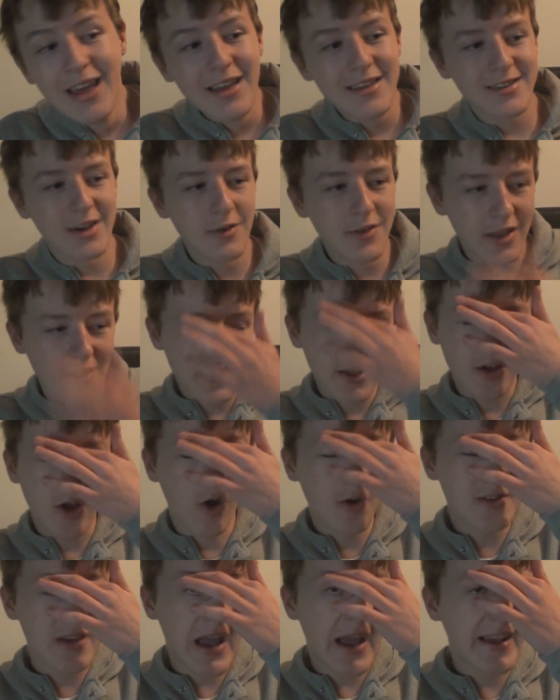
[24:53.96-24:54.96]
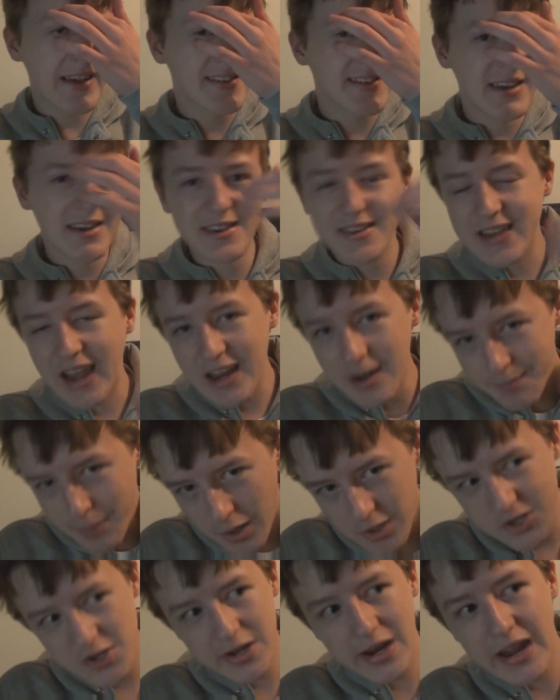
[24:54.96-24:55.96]
So the coat hanger scene is kind of
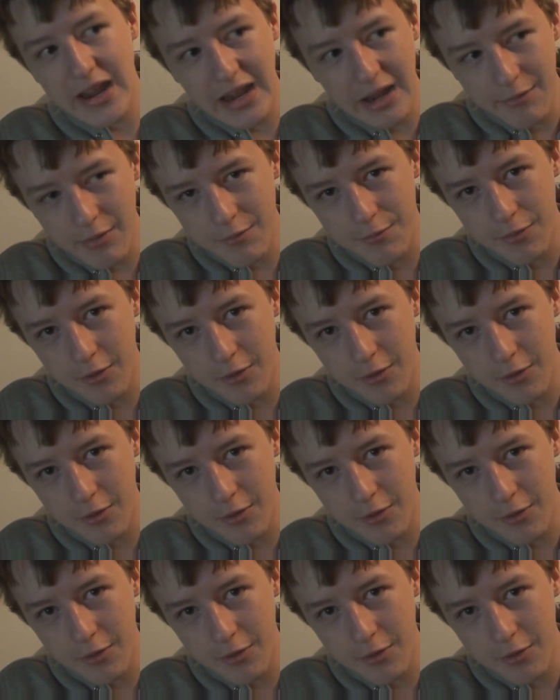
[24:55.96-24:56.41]
pushing it even